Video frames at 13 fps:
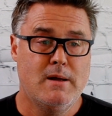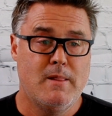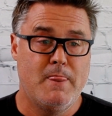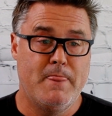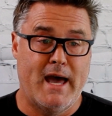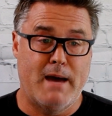
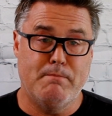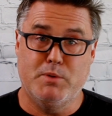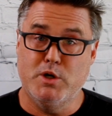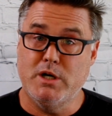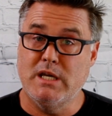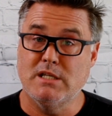That
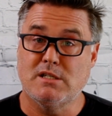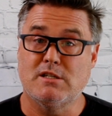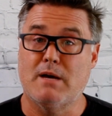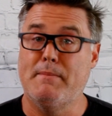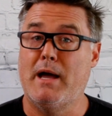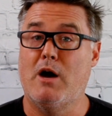book is
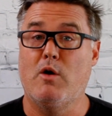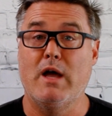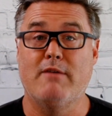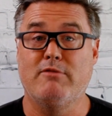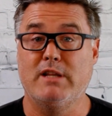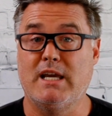somehow
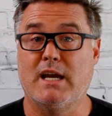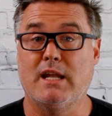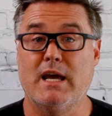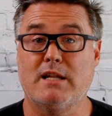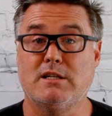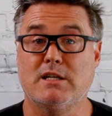heavily
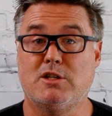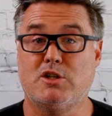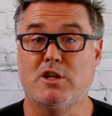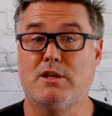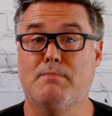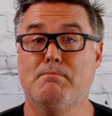connected to
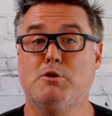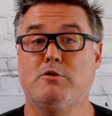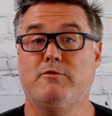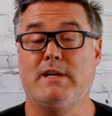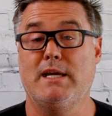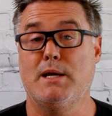the
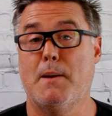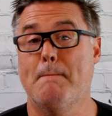movie